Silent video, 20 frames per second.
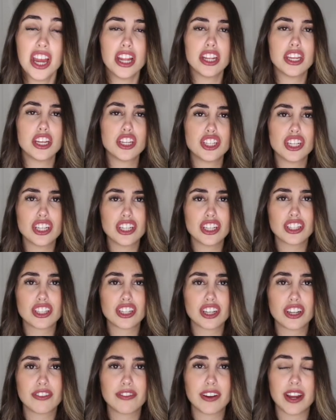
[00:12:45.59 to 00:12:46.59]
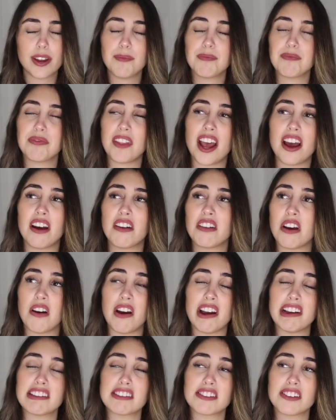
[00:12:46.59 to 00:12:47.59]
Did she deserve it? I don't know.
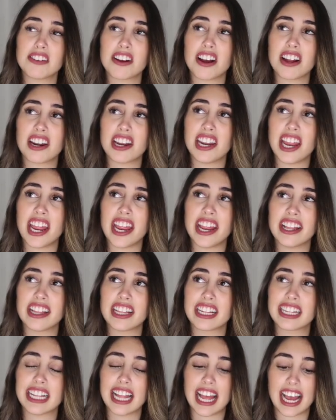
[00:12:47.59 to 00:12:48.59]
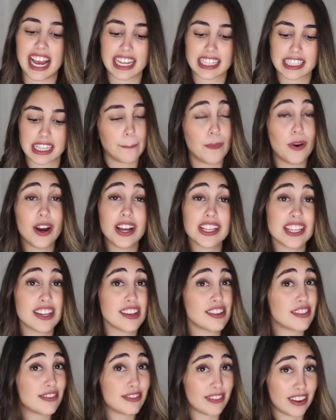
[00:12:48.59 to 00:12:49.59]
I still got an A in the class. Was
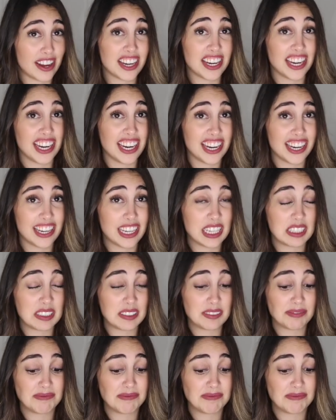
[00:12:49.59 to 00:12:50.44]
it funny?